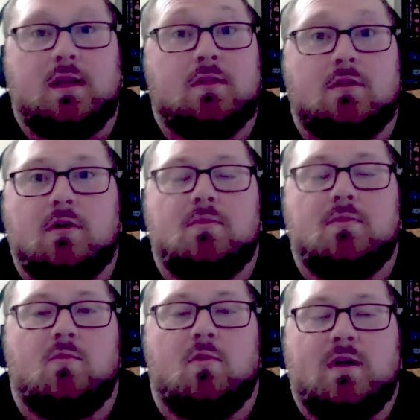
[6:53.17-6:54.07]
like learn a
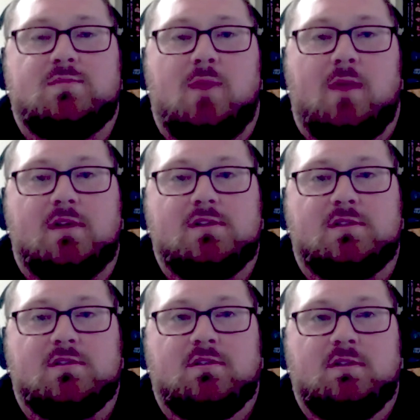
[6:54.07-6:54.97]
little bit more about this
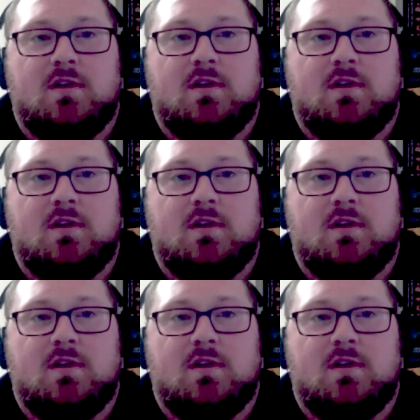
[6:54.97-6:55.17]
population.